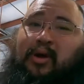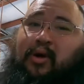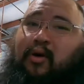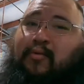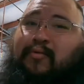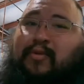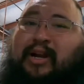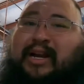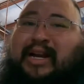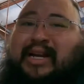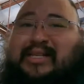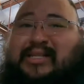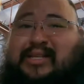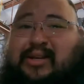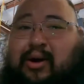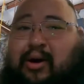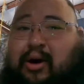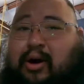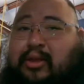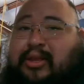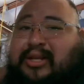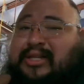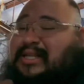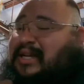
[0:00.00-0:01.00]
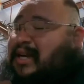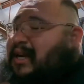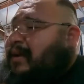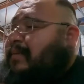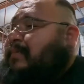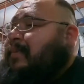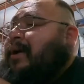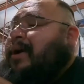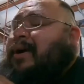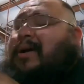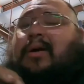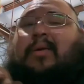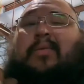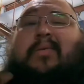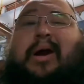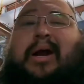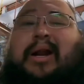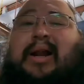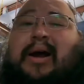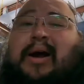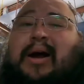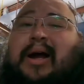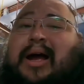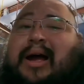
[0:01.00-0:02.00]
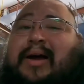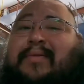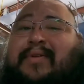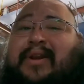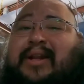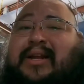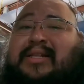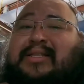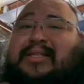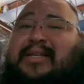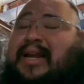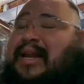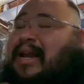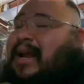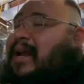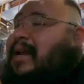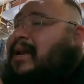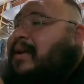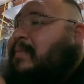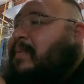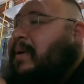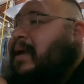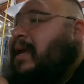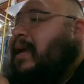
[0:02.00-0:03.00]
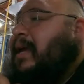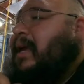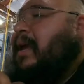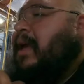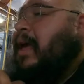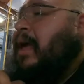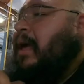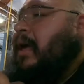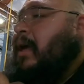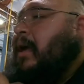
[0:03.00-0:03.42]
overheats all the time. Right now, I have it in 1080p,